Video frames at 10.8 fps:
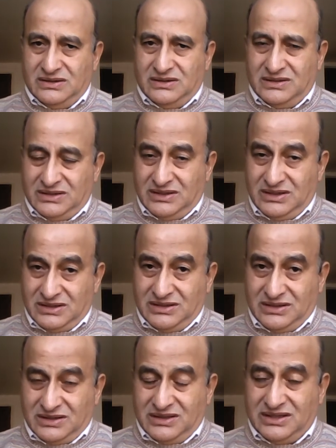
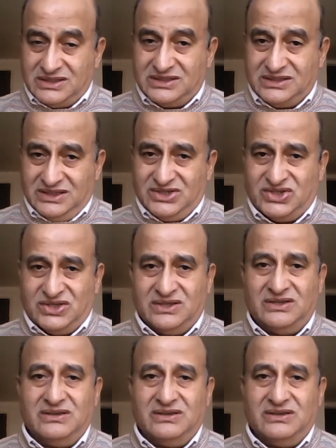In this region,